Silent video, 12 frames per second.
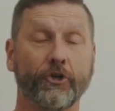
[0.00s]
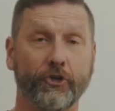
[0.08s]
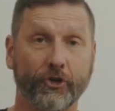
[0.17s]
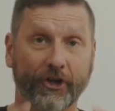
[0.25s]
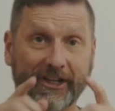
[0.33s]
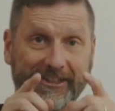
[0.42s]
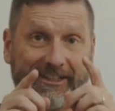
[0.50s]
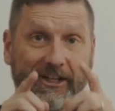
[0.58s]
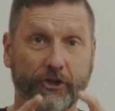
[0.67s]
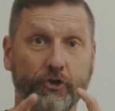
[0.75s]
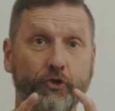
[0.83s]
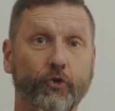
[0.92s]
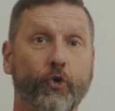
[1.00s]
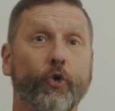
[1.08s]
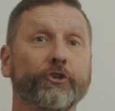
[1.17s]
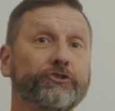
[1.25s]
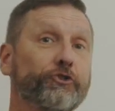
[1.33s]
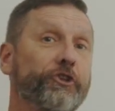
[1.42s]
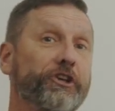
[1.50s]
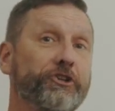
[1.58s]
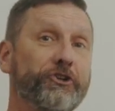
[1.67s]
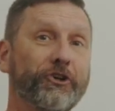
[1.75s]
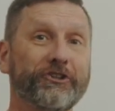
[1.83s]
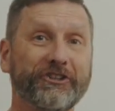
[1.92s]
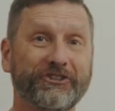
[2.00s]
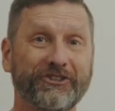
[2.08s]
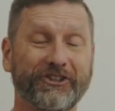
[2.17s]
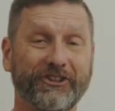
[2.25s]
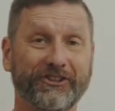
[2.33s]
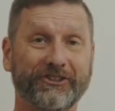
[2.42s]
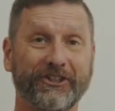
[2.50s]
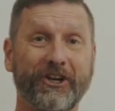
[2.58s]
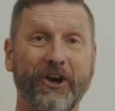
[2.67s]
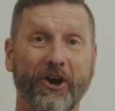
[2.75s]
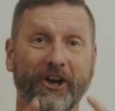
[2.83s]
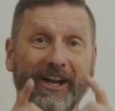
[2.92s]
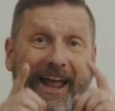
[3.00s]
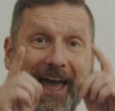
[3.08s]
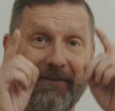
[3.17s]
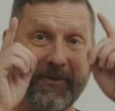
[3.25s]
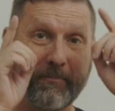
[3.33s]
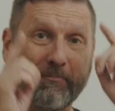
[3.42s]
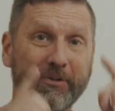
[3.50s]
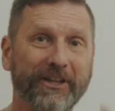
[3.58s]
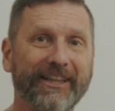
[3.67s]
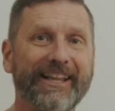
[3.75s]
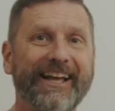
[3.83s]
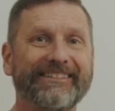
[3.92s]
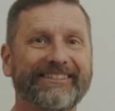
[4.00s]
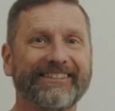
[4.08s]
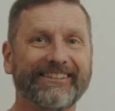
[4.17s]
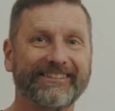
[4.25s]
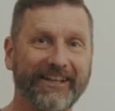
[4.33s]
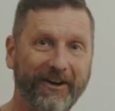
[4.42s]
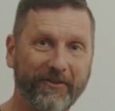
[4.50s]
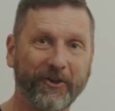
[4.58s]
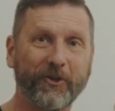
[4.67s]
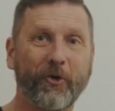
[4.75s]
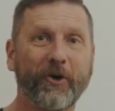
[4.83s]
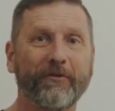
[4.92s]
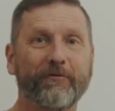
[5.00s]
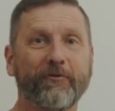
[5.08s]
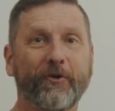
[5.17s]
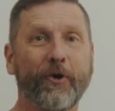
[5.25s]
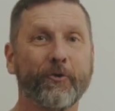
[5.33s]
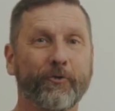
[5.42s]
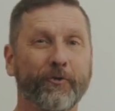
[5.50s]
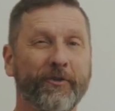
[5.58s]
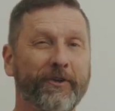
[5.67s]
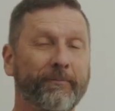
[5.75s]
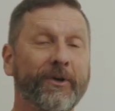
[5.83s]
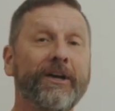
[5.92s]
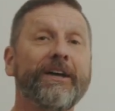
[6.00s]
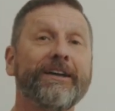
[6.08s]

You're going to set a new course so that your descendants are going to have the blessings of the Lord flow through them